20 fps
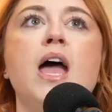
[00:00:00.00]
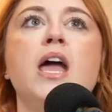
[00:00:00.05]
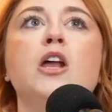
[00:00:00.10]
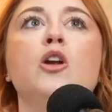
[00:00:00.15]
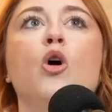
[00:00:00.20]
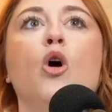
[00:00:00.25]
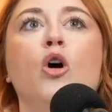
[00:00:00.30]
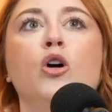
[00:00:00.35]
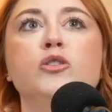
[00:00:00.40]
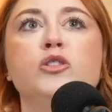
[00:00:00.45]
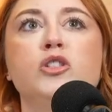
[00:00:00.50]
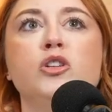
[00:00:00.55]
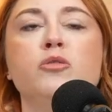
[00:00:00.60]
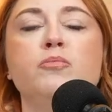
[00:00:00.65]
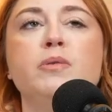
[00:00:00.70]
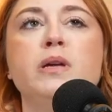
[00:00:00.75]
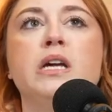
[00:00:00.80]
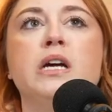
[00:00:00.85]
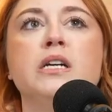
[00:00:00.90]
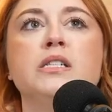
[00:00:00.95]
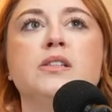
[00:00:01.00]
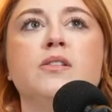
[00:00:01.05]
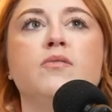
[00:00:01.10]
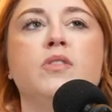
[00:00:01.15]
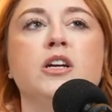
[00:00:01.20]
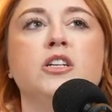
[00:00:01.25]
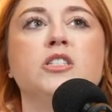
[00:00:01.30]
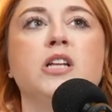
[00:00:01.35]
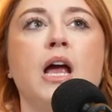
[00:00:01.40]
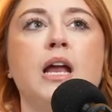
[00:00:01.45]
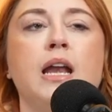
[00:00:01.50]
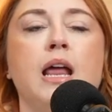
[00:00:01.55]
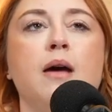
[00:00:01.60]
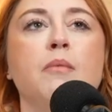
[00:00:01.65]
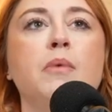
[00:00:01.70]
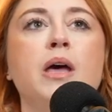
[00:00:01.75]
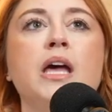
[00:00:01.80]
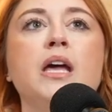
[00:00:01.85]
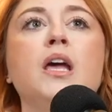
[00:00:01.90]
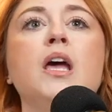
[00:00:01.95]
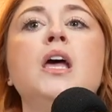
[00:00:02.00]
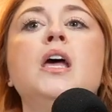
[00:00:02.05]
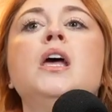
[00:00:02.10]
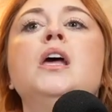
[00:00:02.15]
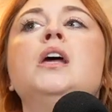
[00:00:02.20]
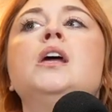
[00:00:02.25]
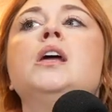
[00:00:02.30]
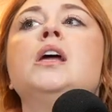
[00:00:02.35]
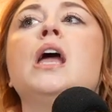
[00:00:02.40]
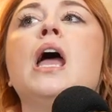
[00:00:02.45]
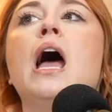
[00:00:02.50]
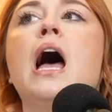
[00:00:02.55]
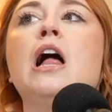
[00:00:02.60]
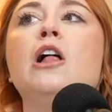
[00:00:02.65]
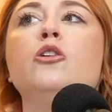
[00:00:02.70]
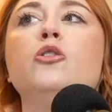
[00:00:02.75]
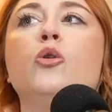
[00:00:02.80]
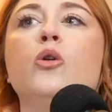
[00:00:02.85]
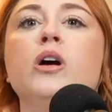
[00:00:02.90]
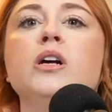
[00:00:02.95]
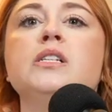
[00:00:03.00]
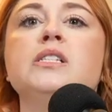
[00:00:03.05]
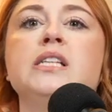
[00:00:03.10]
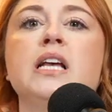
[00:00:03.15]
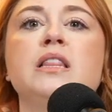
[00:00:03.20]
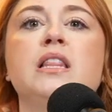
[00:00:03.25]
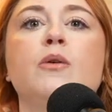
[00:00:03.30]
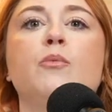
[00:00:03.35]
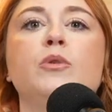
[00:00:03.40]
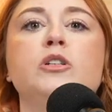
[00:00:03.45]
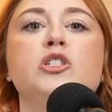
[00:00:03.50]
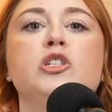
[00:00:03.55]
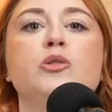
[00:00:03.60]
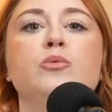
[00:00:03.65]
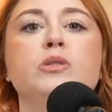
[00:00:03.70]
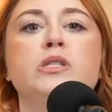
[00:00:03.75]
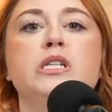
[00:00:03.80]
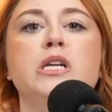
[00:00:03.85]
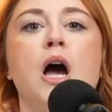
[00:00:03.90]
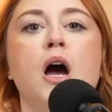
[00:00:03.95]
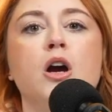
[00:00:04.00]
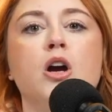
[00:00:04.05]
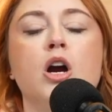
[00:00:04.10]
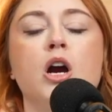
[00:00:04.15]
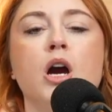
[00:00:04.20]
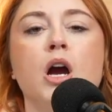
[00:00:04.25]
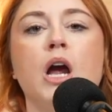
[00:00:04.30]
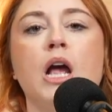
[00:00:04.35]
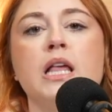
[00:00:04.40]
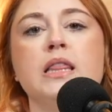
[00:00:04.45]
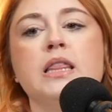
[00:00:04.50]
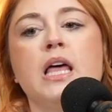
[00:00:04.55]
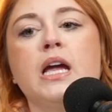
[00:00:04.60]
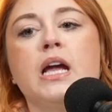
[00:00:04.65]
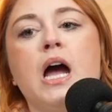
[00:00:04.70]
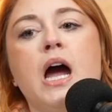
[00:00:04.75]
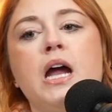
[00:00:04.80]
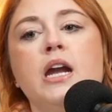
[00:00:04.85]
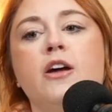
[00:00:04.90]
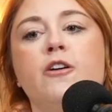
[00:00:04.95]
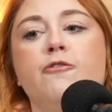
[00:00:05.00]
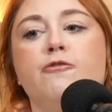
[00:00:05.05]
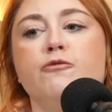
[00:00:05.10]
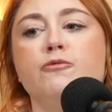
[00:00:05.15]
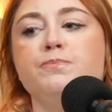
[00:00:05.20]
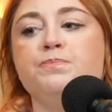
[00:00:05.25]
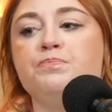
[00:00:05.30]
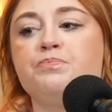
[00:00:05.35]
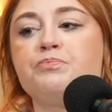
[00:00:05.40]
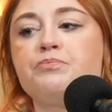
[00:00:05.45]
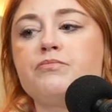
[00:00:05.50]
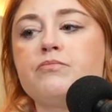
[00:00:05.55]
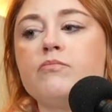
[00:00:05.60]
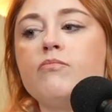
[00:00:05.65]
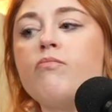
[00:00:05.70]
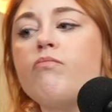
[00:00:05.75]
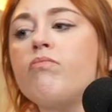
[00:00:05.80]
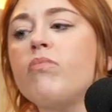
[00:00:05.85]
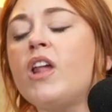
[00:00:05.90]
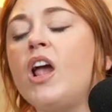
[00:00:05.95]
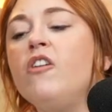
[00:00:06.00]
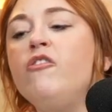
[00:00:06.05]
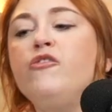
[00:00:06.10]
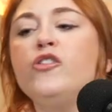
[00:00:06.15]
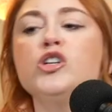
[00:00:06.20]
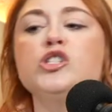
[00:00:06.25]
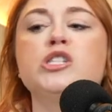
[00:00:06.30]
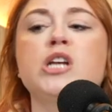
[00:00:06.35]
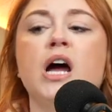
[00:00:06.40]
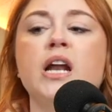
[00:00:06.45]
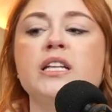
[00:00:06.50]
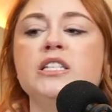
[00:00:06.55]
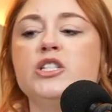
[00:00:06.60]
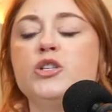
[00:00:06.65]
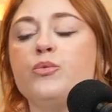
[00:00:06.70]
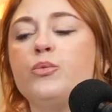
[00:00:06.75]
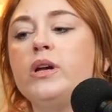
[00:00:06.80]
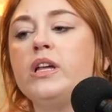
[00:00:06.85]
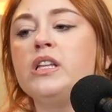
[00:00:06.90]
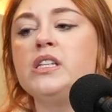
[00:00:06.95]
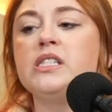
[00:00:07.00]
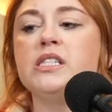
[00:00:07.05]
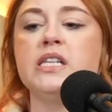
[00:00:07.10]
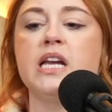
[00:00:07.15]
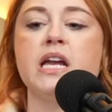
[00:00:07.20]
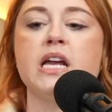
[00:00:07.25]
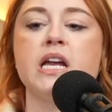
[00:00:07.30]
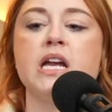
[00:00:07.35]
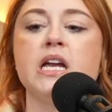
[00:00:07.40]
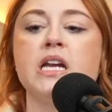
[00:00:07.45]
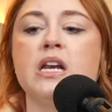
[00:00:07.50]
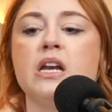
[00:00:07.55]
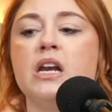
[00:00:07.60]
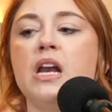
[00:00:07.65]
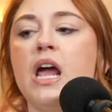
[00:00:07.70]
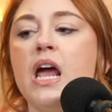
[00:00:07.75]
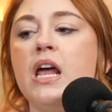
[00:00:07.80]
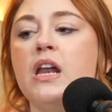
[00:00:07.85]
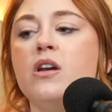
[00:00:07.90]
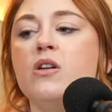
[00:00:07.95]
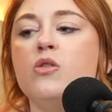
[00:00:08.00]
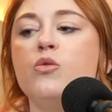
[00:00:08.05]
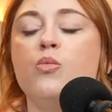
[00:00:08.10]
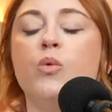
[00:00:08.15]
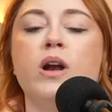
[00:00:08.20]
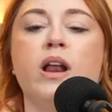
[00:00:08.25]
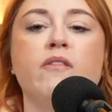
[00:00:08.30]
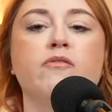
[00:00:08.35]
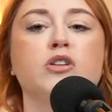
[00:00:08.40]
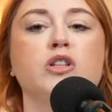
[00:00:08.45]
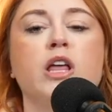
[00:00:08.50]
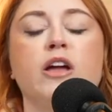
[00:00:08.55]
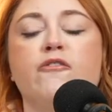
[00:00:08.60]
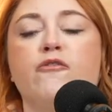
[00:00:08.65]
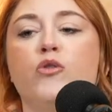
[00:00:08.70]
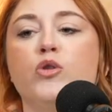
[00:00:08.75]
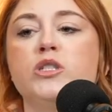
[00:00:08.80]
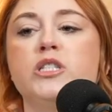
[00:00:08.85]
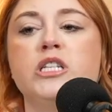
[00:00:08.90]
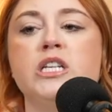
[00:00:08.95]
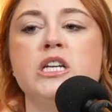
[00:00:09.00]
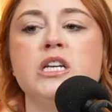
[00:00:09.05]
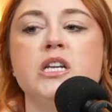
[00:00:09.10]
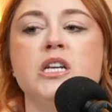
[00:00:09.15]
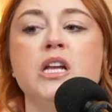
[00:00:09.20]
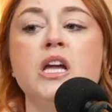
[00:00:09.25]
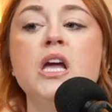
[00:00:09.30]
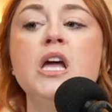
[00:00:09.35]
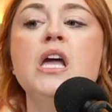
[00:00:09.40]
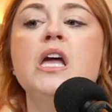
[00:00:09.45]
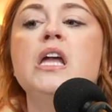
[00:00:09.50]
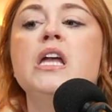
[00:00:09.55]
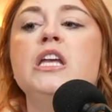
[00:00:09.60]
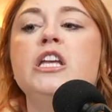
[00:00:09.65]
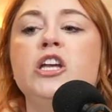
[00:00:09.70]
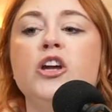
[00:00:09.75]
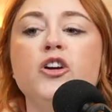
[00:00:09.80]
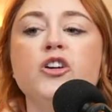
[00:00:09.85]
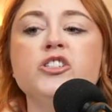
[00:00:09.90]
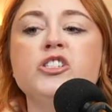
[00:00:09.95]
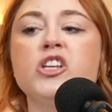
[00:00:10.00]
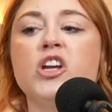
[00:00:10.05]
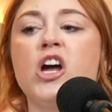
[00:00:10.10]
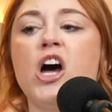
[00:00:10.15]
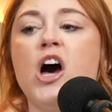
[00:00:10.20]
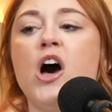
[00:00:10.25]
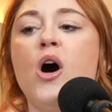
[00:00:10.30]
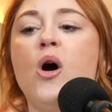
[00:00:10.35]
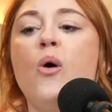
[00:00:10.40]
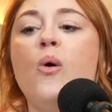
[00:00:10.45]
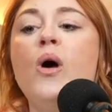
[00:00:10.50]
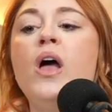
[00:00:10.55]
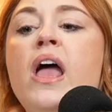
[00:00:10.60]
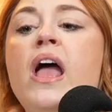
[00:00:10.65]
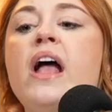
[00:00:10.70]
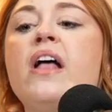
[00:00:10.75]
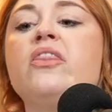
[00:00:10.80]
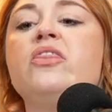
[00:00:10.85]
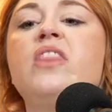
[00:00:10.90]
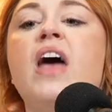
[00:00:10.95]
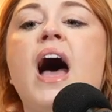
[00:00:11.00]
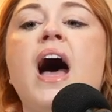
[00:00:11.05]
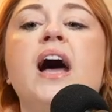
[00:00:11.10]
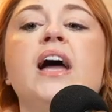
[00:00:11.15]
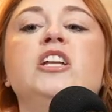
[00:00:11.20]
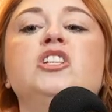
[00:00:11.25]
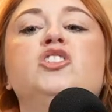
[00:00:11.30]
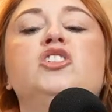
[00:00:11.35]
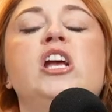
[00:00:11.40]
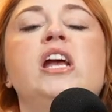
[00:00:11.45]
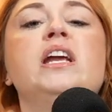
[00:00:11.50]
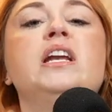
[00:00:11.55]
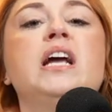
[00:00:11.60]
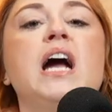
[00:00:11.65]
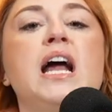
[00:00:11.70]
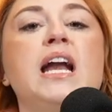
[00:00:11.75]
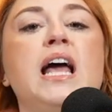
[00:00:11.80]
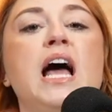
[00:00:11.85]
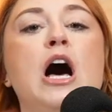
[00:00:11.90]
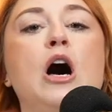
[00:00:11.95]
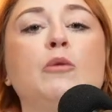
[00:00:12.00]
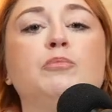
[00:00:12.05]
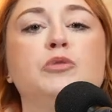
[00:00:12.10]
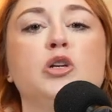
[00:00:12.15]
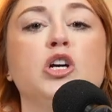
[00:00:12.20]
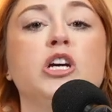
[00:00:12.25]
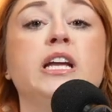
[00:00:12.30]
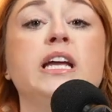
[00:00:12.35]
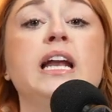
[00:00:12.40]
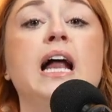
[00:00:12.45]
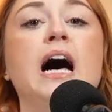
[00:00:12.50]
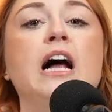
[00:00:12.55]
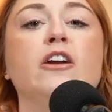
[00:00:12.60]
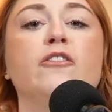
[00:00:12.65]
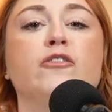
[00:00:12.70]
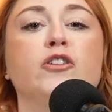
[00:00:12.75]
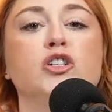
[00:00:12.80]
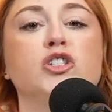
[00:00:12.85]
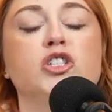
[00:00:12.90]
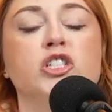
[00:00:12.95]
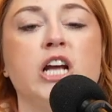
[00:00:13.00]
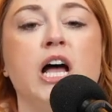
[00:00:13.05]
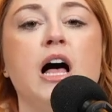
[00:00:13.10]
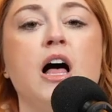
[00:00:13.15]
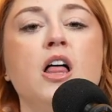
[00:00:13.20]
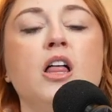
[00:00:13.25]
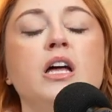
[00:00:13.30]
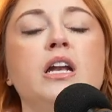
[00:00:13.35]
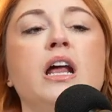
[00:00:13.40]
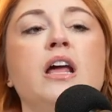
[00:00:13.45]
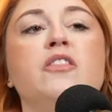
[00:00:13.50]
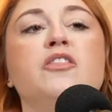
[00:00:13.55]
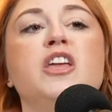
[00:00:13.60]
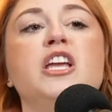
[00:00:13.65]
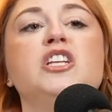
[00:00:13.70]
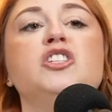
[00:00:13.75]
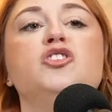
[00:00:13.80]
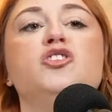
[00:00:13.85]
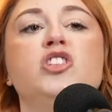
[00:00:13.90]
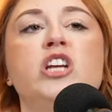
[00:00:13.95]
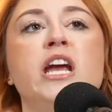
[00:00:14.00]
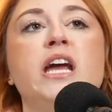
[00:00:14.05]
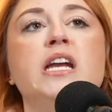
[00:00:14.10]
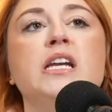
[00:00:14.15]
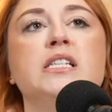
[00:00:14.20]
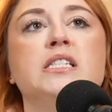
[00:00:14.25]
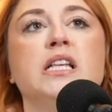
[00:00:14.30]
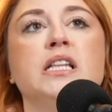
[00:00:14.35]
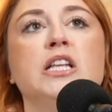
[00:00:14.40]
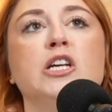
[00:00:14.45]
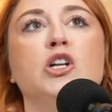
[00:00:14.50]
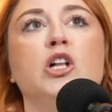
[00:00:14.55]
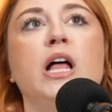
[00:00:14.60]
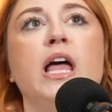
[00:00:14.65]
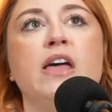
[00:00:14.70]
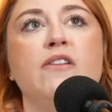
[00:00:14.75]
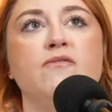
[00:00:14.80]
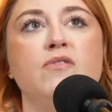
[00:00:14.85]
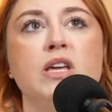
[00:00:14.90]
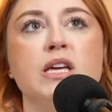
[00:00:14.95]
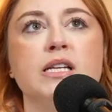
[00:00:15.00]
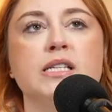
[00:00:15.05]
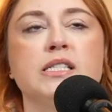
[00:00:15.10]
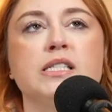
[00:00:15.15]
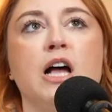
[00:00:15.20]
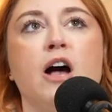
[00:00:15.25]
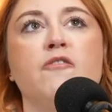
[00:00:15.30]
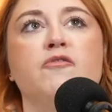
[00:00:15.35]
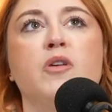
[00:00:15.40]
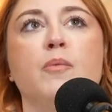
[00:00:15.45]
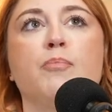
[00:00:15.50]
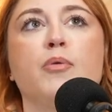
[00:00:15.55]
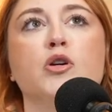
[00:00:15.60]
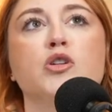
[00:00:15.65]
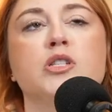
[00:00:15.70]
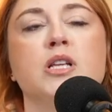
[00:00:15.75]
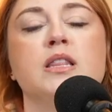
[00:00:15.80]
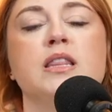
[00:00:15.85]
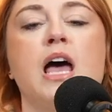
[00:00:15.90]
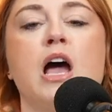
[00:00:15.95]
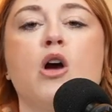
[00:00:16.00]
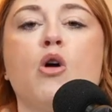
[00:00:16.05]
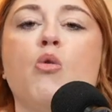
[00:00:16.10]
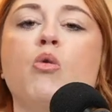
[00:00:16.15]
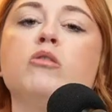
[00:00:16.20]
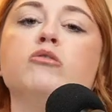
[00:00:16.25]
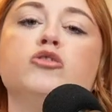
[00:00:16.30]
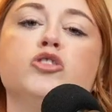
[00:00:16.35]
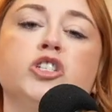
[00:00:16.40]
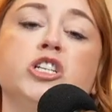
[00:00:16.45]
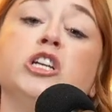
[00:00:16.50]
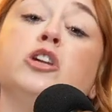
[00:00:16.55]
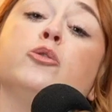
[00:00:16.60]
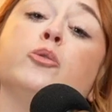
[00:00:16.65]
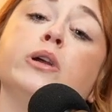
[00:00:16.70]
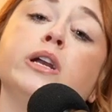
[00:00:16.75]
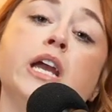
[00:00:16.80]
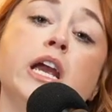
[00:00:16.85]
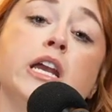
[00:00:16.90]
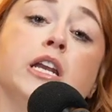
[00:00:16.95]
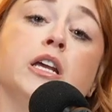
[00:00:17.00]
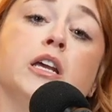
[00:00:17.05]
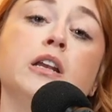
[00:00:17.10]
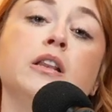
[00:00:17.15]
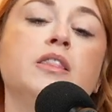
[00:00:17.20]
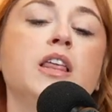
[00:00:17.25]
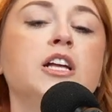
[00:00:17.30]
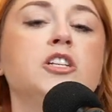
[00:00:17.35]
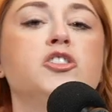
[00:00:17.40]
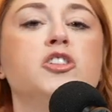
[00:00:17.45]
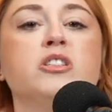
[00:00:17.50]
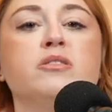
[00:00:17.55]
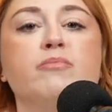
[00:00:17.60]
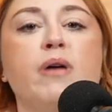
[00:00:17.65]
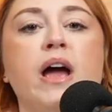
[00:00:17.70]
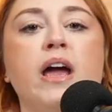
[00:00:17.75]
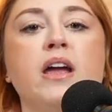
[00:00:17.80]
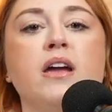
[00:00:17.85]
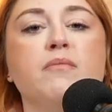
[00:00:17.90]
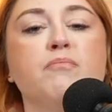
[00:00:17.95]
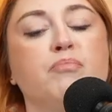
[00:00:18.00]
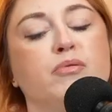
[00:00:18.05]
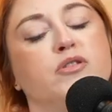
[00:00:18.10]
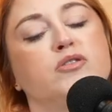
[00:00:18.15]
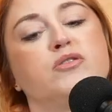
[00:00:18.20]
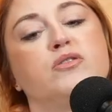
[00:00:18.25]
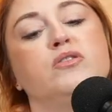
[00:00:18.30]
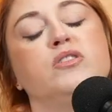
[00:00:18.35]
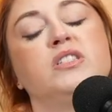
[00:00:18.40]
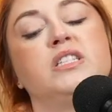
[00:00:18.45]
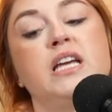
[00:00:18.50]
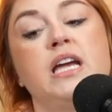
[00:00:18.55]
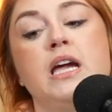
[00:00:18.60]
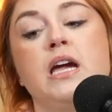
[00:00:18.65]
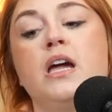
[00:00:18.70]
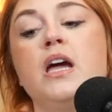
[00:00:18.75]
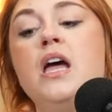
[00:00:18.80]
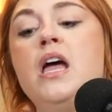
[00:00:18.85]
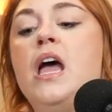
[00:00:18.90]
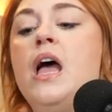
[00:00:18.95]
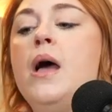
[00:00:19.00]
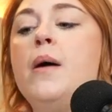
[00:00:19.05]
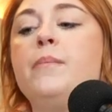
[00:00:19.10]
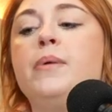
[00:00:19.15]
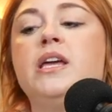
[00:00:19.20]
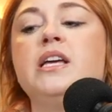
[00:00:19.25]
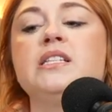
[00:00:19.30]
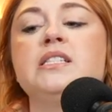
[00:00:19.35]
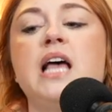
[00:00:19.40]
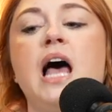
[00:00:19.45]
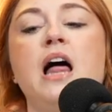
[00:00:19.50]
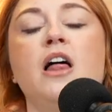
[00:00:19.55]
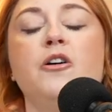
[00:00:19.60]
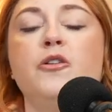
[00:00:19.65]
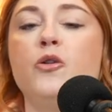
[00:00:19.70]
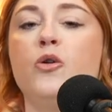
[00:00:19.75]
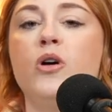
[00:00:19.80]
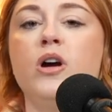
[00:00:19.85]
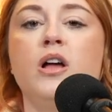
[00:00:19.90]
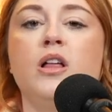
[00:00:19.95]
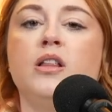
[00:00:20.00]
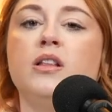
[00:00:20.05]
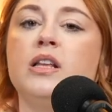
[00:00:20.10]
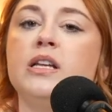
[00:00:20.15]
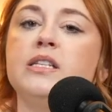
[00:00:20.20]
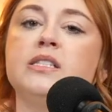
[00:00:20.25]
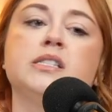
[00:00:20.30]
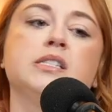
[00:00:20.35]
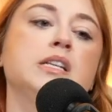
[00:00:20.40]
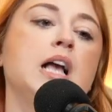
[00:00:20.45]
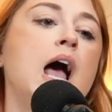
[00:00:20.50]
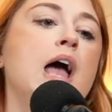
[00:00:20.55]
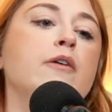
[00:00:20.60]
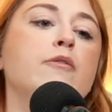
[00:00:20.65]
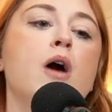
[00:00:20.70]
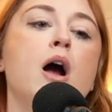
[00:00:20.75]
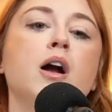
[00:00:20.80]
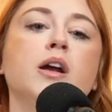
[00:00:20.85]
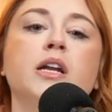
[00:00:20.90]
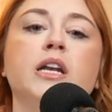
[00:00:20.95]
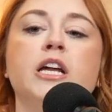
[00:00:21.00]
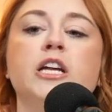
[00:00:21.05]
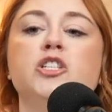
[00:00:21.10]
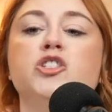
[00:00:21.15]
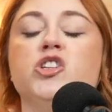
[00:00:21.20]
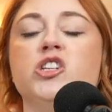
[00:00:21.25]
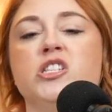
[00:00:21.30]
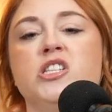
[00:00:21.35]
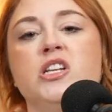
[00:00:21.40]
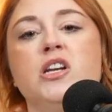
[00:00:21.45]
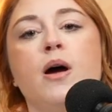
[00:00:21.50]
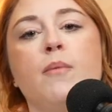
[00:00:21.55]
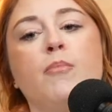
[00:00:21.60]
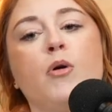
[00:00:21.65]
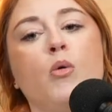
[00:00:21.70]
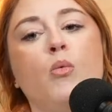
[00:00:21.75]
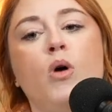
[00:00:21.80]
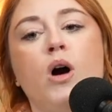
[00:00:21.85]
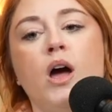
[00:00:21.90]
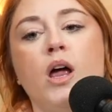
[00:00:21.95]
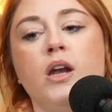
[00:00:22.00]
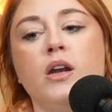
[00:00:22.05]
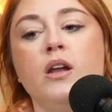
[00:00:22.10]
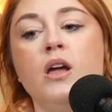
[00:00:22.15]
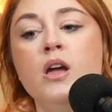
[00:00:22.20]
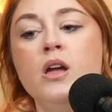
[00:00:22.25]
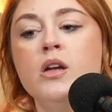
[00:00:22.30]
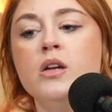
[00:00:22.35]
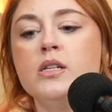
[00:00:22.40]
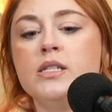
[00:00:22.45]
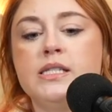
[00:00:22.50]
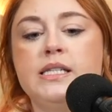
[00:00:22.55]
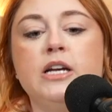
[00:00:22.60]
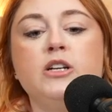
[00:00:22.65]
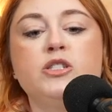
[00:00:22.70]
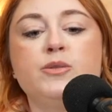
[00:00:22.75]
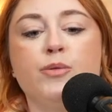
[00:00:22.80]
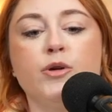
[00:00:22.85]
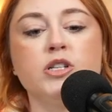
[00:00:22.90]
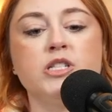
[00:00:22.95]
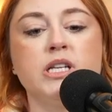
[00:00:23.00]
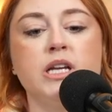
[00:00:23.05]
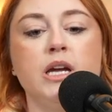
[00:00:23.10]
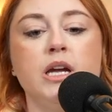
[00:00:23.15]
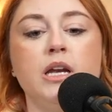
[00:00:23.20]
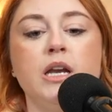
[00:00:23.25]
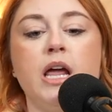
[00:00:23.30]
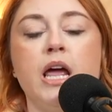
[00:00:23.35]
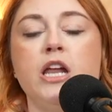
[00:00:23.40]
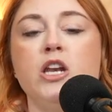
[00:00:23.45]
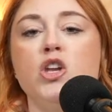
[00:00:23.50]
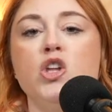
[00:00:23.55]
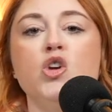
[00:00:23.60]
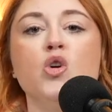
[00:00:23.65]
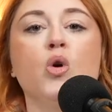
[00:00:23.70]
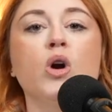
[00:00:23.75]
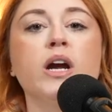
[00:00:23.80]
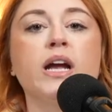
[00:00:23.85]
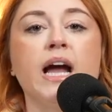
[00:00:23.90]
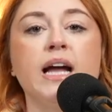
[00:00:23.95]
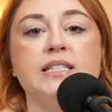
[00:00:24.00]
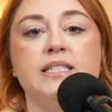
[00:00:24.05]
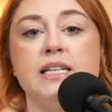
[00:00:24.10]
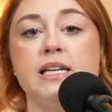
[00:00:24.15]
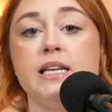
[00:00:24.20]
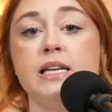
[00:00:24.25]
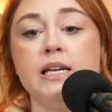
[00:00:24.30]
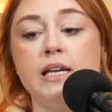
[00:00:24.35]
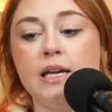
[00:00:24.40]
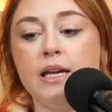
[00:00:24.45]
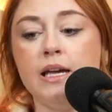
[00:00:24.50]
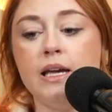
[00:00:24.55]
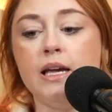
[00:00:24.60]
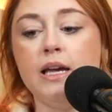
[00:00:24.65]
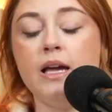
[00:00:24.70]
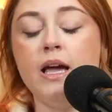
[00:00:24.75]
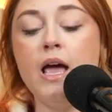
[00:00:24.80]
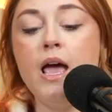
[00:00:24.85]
And also because of their dynamic, Eleanora said that when she was younger and like kind of first got into real estate and whatever, like 14 years ago, that Jade kind of helped her get out of her shell. And I think Jade is a little envious of the person that, quote, she created. That's just my personal take, because Eleanora like skyrocketed. She's the #1 salesperson in New York at DE.